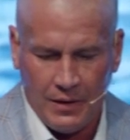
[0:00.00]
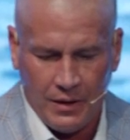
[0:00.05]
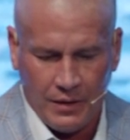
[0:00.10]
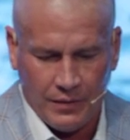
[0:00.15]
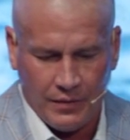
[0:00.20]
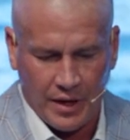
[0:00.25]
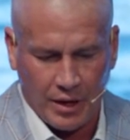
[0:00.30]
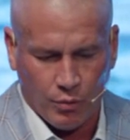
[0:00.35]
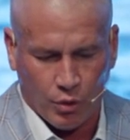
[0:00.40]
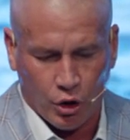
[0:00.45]

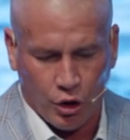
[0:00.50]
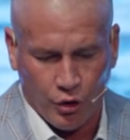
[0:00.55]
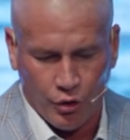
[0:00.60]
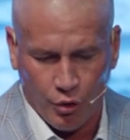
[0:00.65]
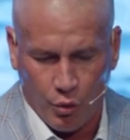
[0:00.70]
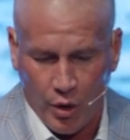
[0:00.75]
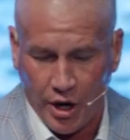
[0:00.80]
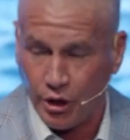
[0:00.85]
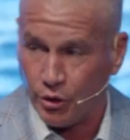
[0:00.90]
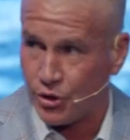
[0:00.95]
they were on the
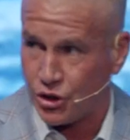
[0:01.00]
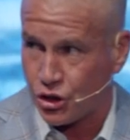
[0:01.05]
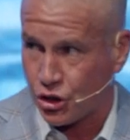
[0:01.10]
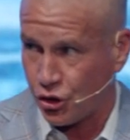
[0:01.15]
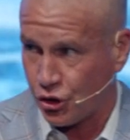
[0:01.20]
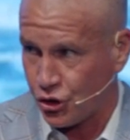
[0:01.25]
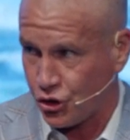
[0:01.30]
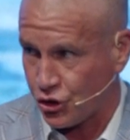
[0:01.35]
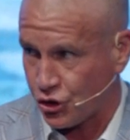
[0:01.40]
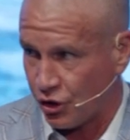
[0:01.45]
way to a
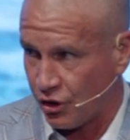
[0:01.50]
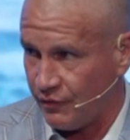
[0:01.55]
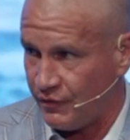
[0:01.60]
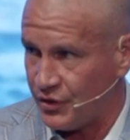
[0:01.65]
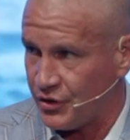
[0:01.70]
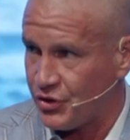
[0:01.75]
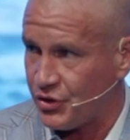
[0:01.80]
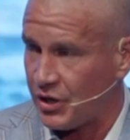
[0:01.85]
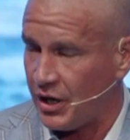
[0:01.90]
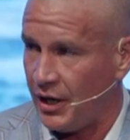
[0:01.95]
church
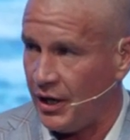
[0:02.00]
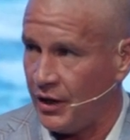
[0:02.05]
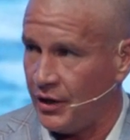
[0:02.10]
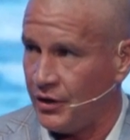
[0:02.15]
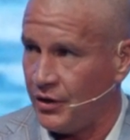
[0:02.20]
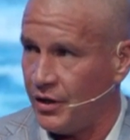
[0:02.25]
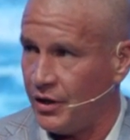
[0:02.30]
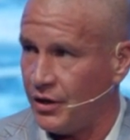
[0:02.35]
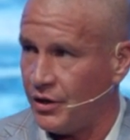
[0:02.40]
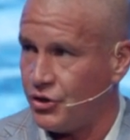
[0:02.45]
service,
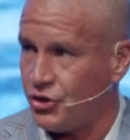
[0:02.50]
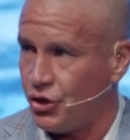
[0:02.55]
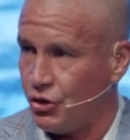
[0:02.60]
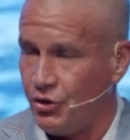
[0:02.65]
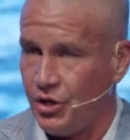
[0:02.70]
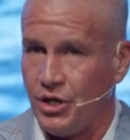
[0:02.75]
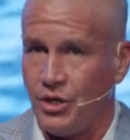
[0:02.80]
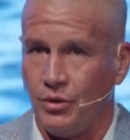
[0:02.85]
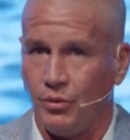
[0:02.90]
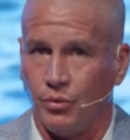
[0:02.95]
and uh,
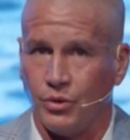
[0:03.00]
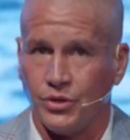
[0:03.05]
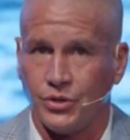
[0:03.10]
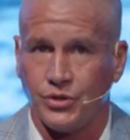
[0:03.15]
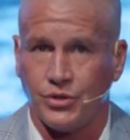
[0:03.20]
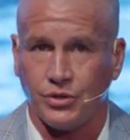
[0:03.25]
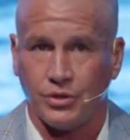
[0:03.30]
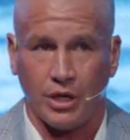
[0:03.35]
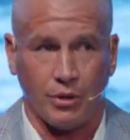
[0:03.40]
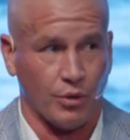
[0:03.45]
Judy
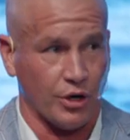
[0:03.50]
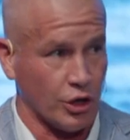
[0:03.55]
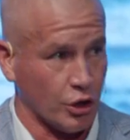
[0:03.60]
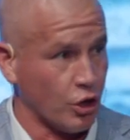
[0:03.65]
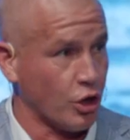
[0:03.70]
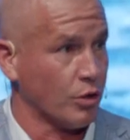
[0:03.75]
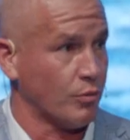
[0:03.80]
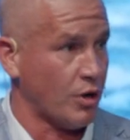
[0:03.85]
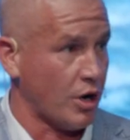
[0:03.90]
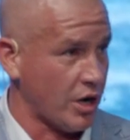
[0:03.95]
was, they were in
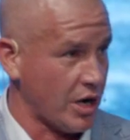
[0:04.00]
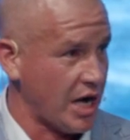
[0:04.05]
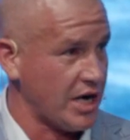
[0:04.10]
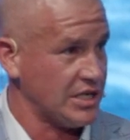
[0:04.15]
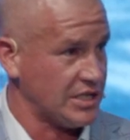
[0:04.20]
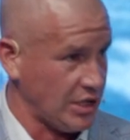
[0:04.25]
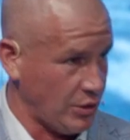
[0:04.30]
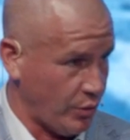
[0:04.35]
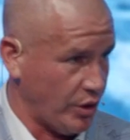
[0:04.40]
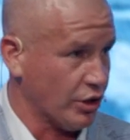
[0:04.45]
an
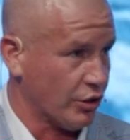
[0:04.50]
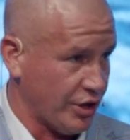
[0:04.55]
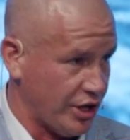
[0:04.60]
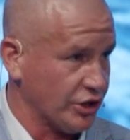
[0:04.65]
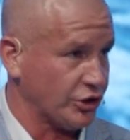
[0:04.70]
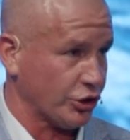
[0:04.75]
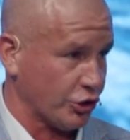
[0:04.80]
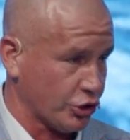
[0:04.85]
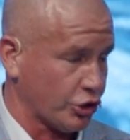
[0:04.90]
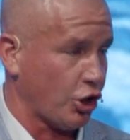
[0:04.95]
18 wheeler,
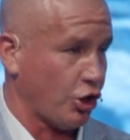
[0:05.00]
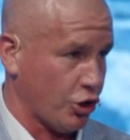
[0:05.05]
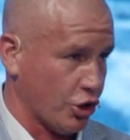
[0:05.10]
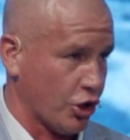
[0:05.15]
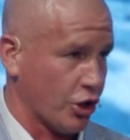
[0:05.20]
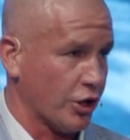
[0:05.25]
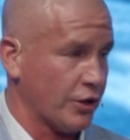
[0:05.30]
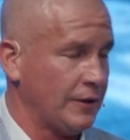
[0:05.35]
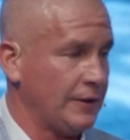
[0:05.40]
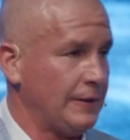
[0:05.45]
hit their
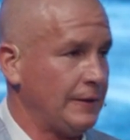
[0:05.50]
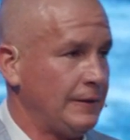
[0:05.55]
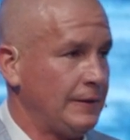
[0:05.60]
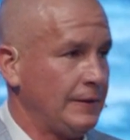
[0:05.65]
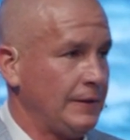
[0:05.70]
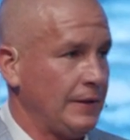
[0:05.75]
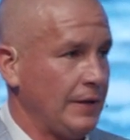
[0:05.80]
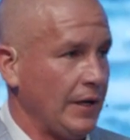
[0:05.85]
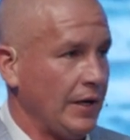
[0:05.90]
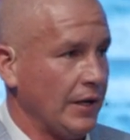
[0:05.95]
car,
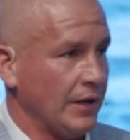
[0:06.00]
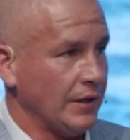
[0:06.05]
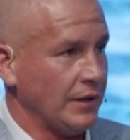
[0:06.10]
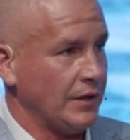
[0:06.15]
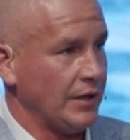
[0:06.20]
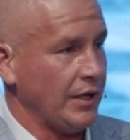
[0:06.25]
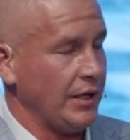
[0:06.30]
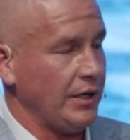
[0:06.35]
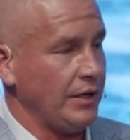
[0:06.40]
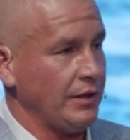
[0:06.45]
and
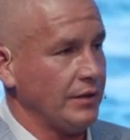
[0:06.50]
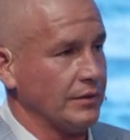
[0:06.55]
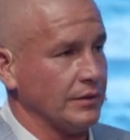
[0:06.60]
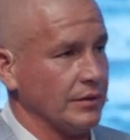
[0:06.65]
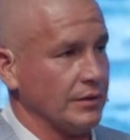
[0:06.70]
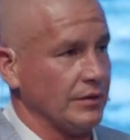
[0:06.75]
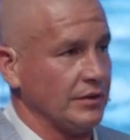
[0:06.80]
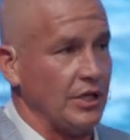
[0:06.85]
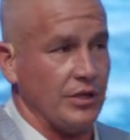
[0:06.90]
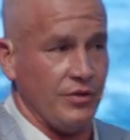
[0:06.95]
they
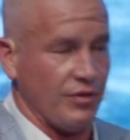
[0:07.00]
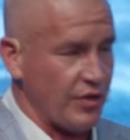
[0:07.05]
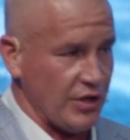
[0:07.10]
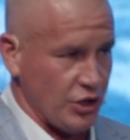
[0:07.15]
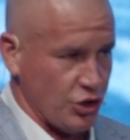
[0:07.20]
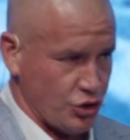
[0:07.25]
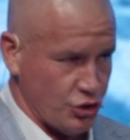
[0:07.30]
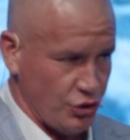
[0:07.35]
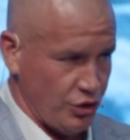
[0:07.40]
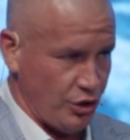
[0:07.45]
uh, didn't
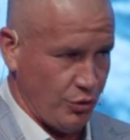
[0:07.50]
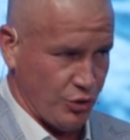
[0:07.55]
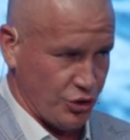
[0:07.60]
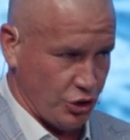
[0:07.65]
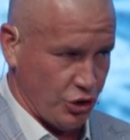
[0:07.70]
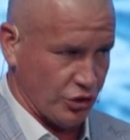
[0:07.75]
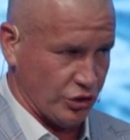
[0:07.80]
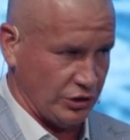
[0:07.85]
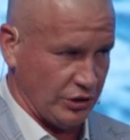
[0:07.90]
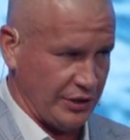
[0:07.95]
think Judy was
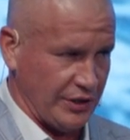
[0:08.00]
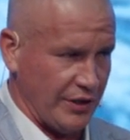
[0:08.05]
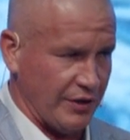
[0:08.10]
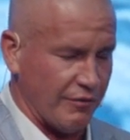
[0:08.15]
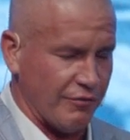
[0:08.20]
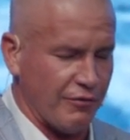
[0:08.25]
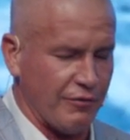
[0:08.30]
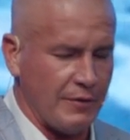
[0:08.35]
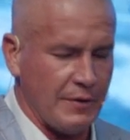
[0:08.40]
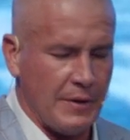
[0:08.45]
going to
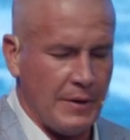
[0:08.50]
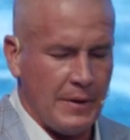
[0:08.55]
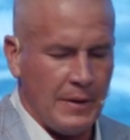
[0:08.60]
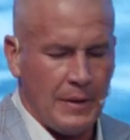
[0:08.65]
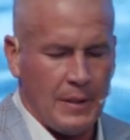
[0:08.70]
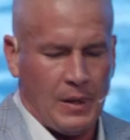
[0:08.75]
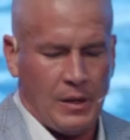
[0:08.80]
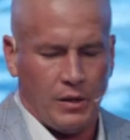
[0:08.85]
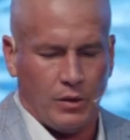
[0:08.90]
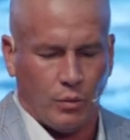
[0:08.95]
live
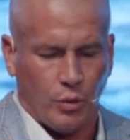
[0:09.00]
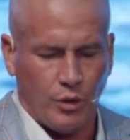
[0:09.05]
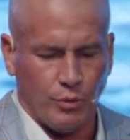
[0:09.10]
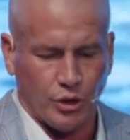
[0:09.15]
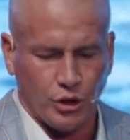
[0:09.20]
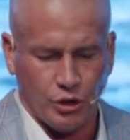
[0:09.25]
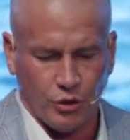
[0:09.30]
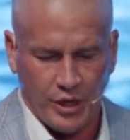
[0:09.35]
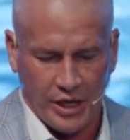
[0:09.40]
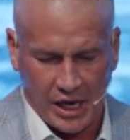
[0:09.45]
we
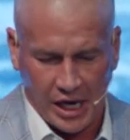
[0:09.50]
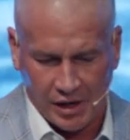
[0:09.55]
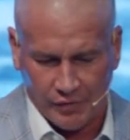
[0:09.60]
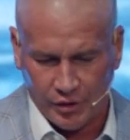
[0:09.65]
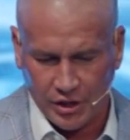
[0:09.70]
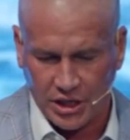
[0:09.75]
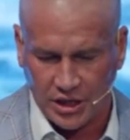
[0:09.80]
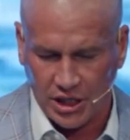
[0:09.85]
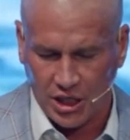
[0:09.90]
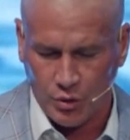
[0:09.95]
were doing
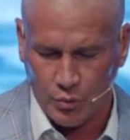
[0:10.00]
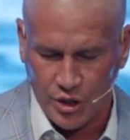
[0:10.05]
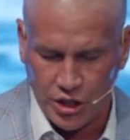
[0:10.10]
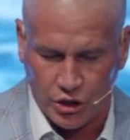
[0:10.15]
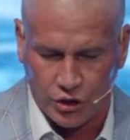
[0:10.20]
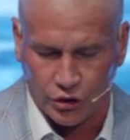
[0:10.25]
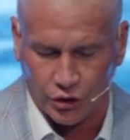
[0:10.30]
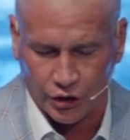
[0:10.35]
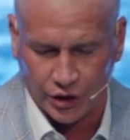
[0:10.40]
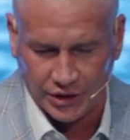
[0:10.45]
everything we
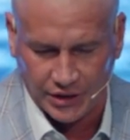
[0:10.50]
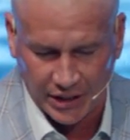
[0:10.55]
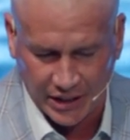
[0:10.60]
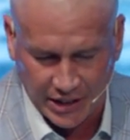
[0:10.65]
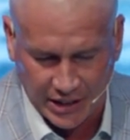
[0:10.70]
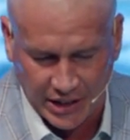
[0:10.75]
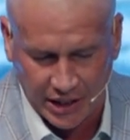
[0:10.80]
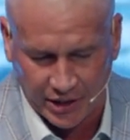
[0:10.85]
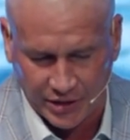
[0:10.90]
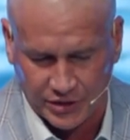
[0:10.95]
could to
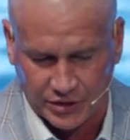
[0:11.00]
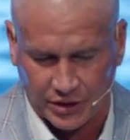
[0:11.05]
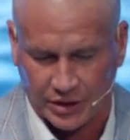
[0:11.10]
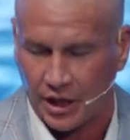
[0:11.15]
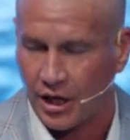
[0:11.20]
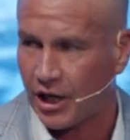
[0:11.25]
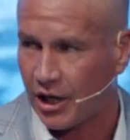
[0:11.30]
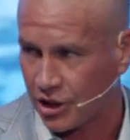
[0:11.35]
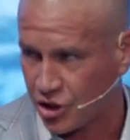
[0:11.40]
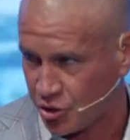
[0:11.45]
get to the
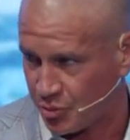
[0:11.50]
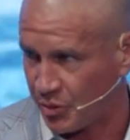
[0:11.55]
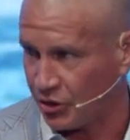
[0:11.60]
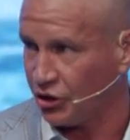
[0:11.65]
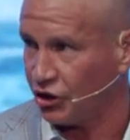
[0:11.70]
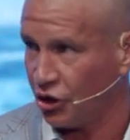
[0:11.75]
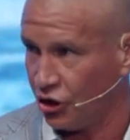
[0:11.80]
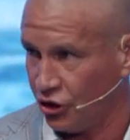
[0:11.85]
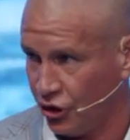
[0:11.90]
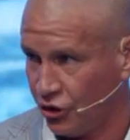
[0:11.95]
hospital
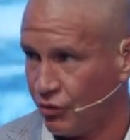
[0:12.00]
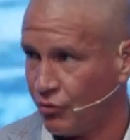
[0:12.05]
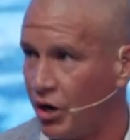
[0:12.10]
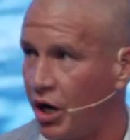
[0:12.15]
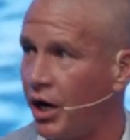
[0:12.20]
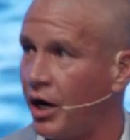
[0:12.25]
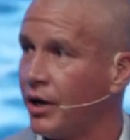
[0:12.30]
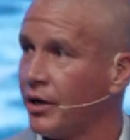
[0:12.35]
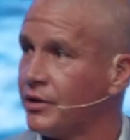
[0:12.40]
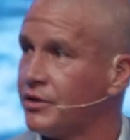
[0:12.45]
in Little
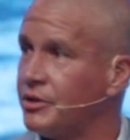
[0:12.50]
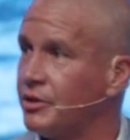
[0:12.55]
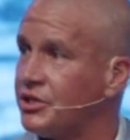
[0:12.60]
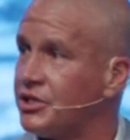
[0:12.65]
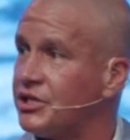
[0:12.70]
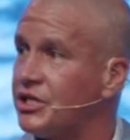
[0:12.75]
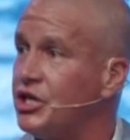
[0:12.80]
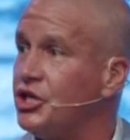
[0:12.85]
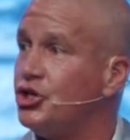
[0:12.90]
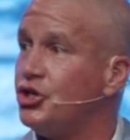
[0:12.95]
Rock to
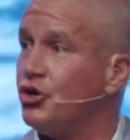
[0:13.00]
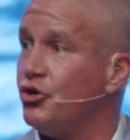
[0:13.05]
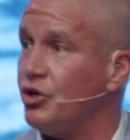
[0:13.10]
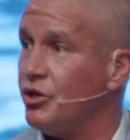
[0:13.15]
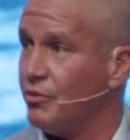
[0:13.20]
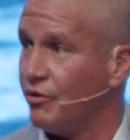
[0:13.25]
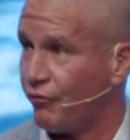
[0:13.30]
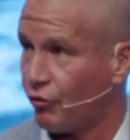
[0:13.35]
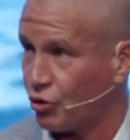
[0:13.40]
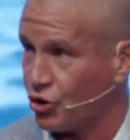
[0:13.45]
see Judy
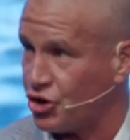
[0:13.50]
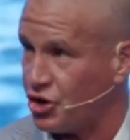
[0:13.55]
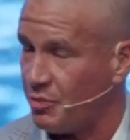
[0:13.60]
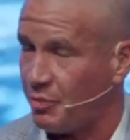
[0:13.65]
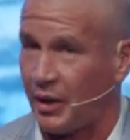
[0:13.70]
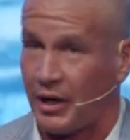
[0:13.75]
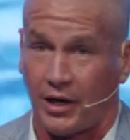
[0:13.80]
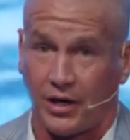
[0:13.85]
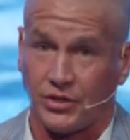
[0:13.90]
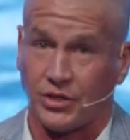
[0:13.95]
before she
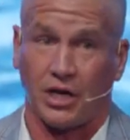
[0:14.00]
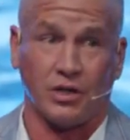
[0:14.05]
passed. And